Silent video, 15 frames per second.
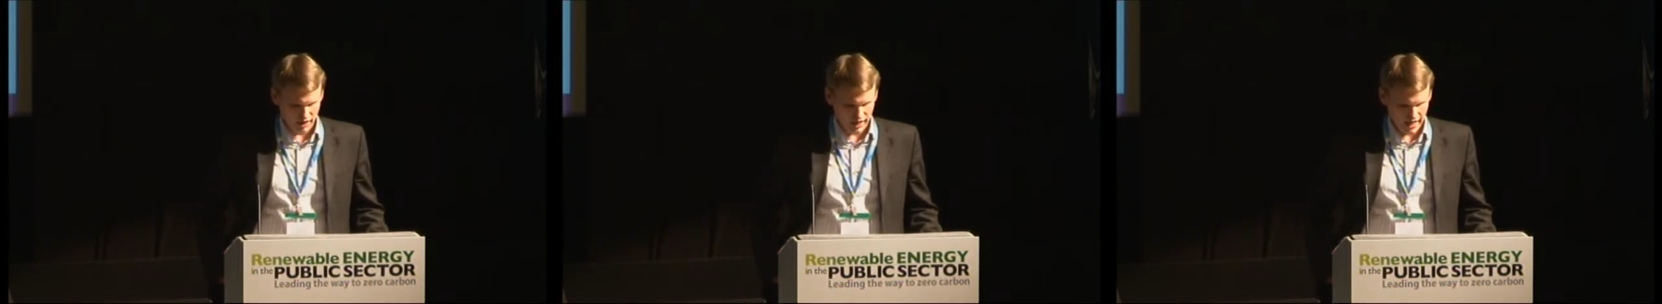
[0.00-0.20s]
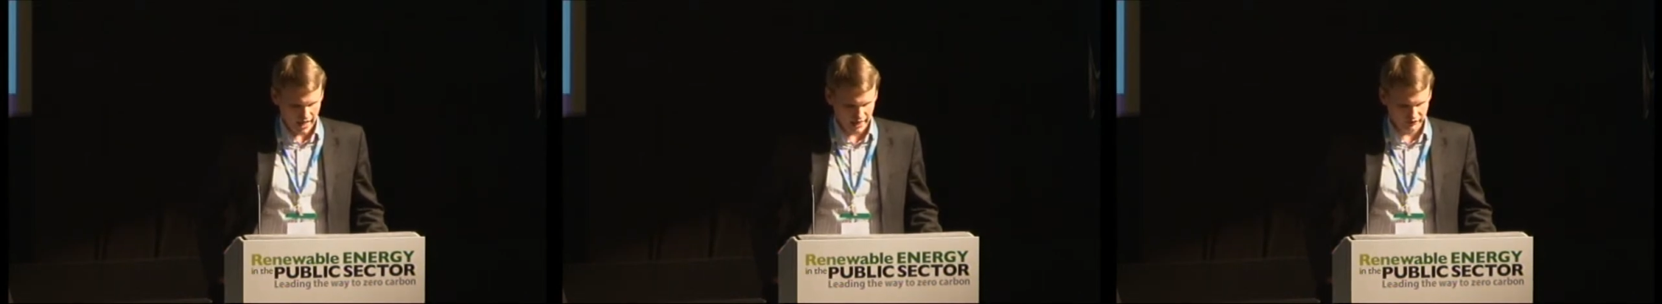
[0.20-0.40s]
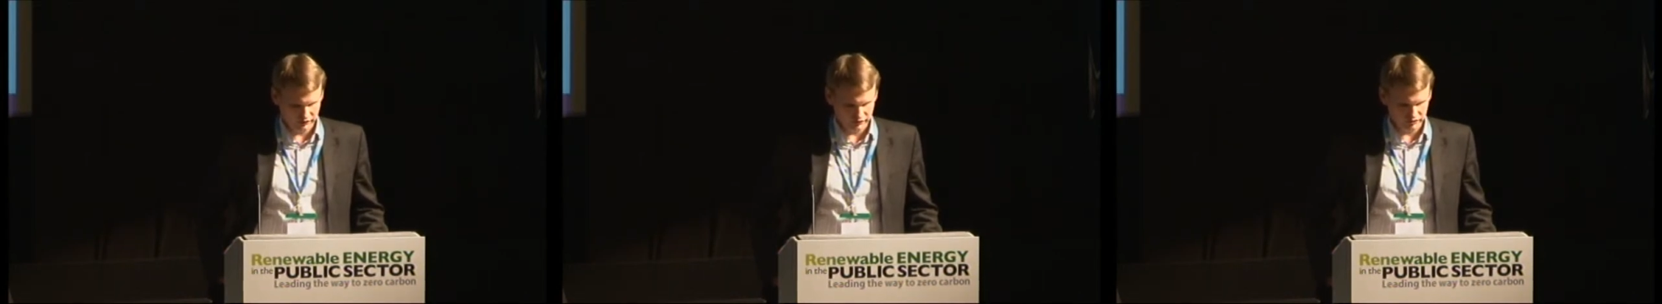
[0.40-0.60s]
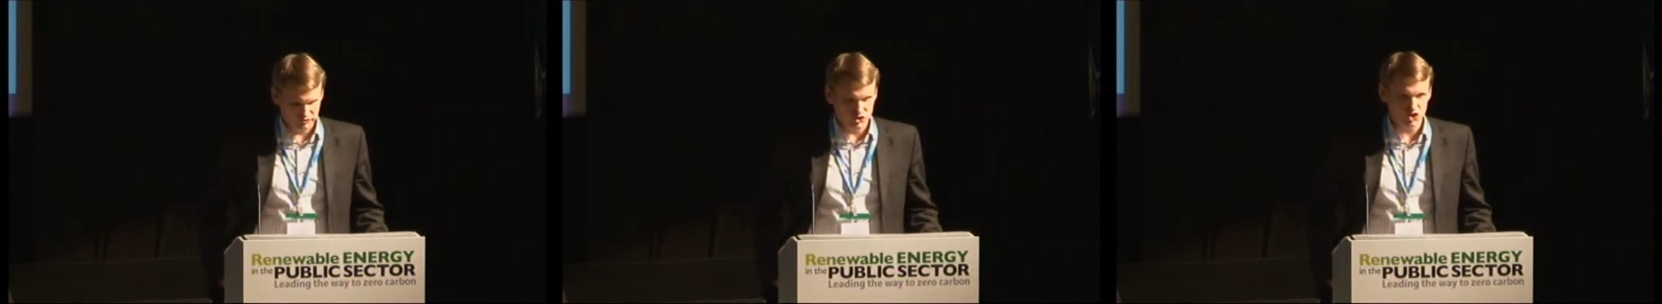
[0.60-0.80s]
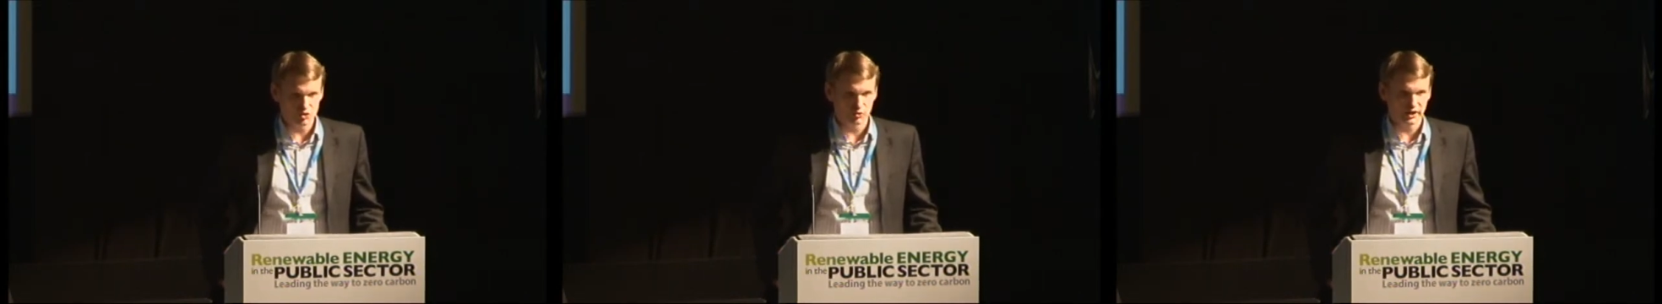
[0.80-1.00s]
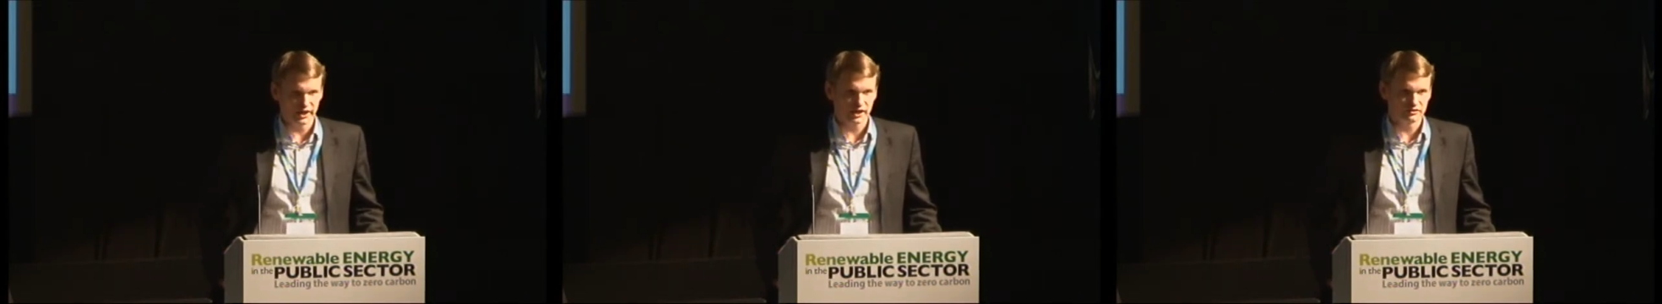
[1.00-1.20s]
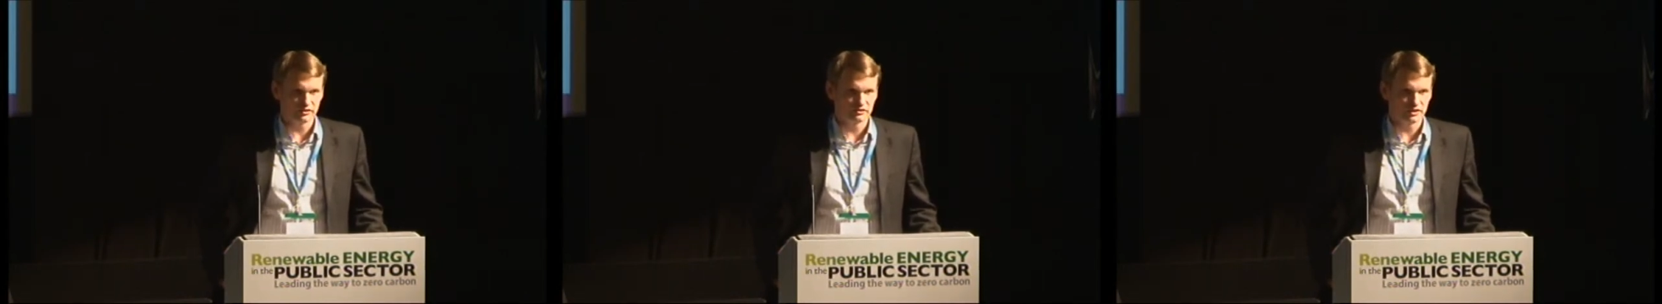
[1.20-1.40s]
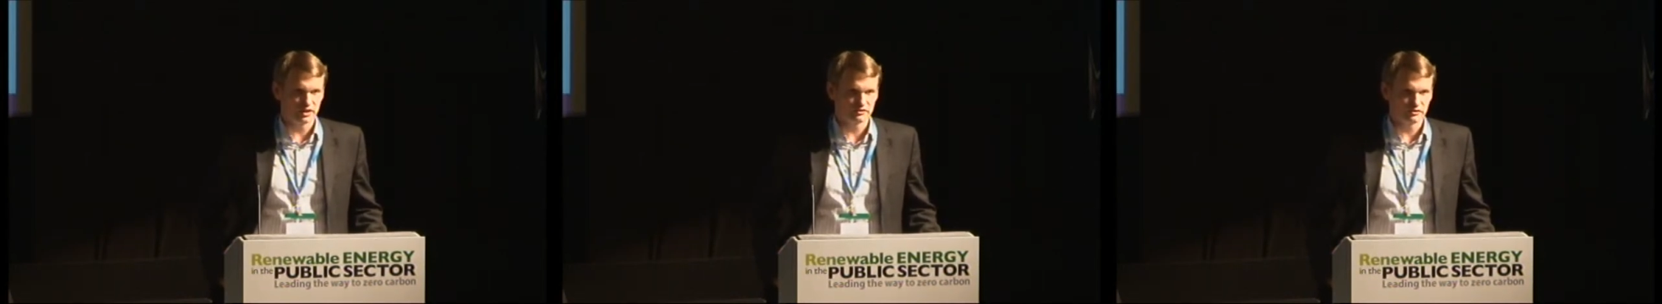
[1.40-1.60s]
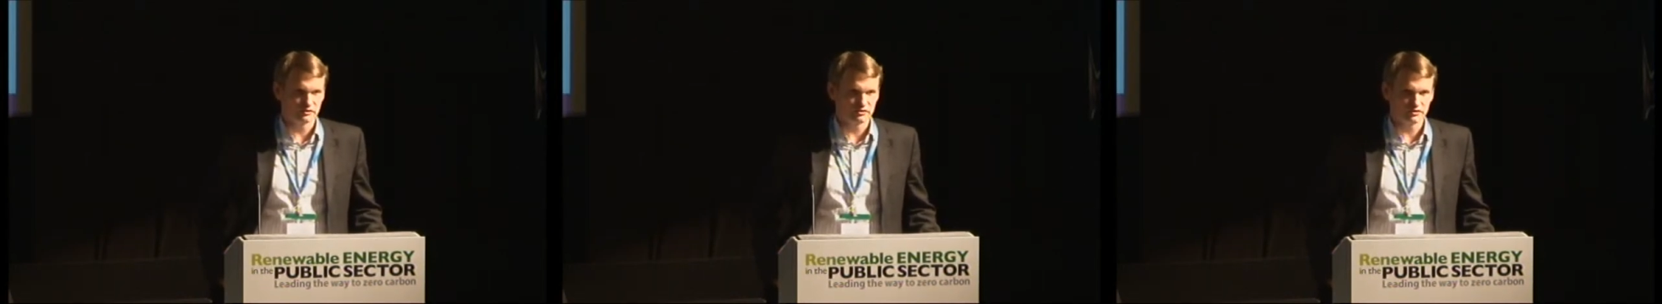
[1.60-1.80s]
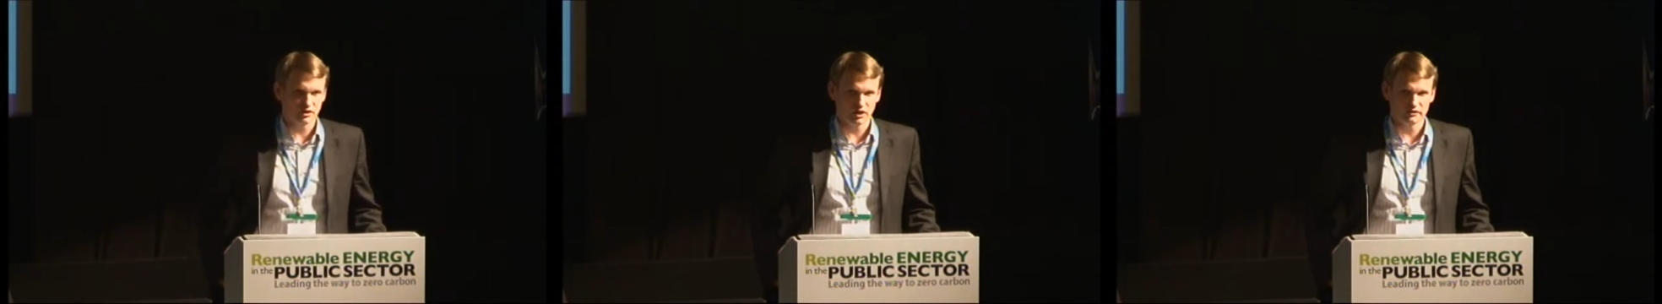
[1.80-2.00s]
and the renewable heat incentive
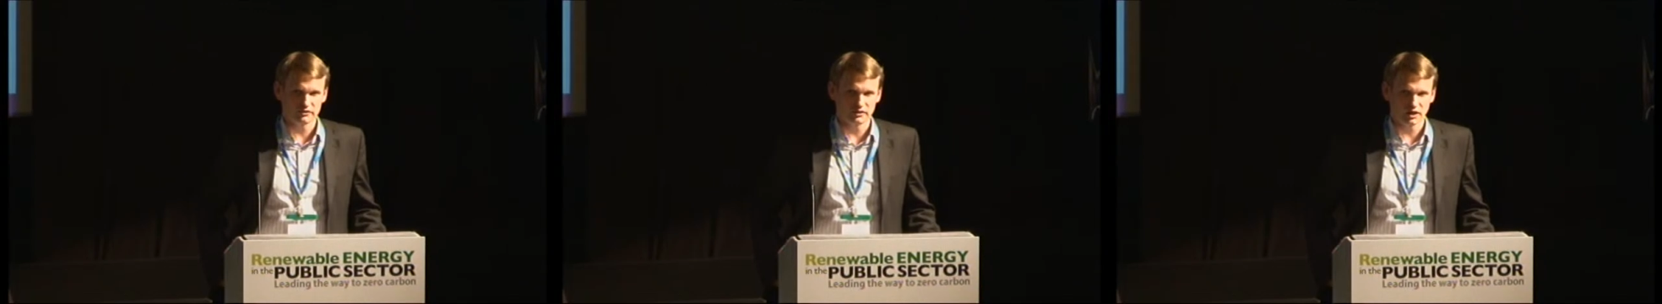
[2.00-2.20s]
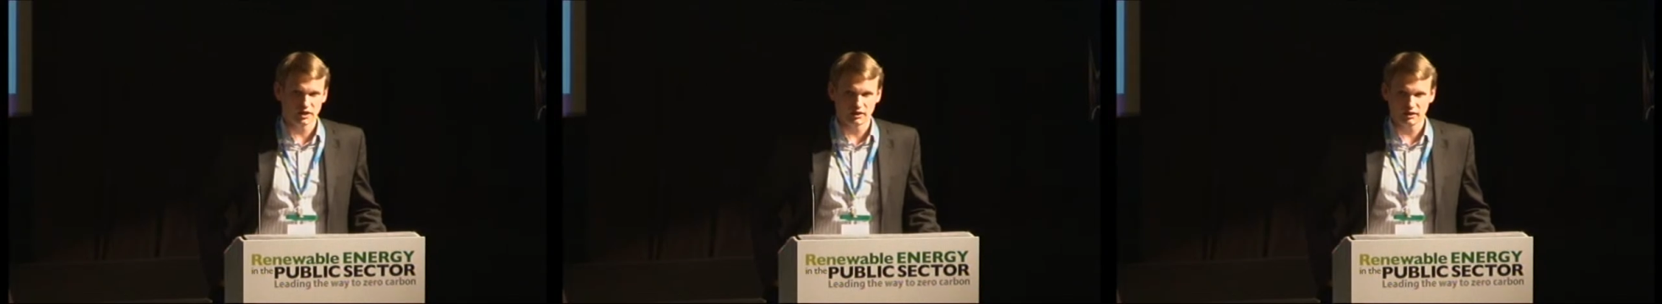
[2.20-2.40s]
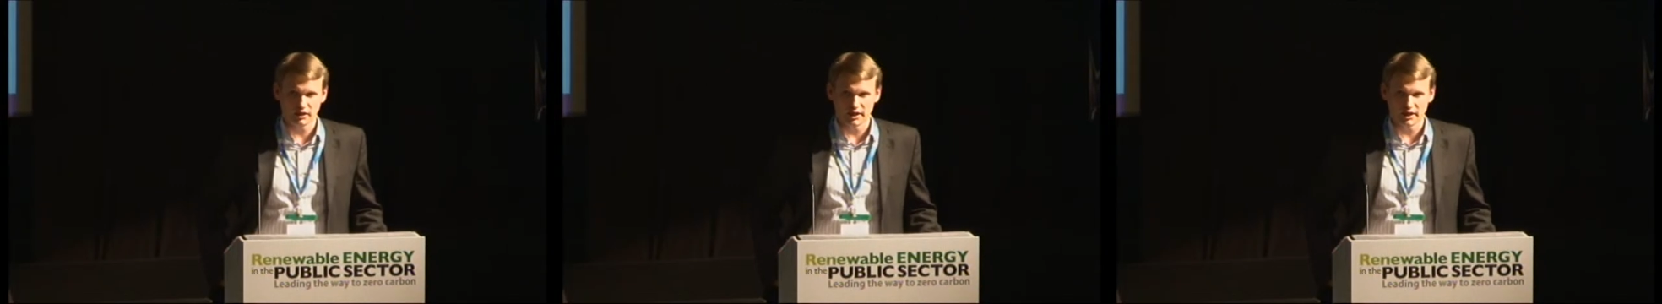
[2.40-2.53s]
starting